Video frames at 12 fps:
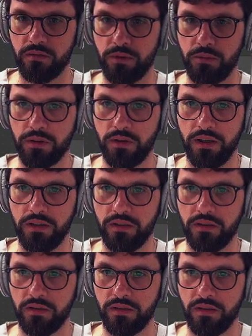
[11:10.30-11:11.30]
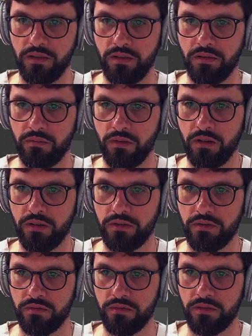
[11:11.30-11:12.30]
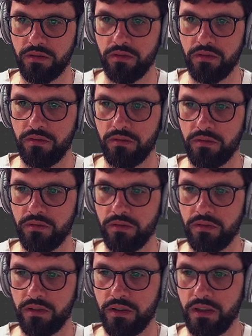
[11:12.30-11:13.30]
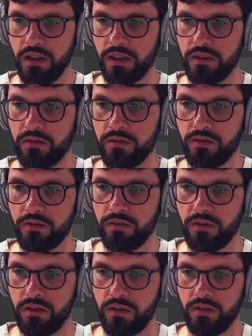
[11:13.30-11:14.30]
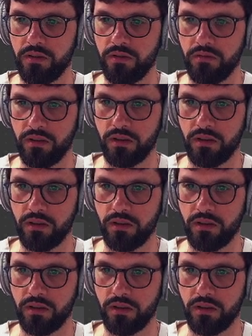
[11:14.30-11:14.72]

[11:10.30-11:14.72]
populate it. 1, 0, 0, tx. So we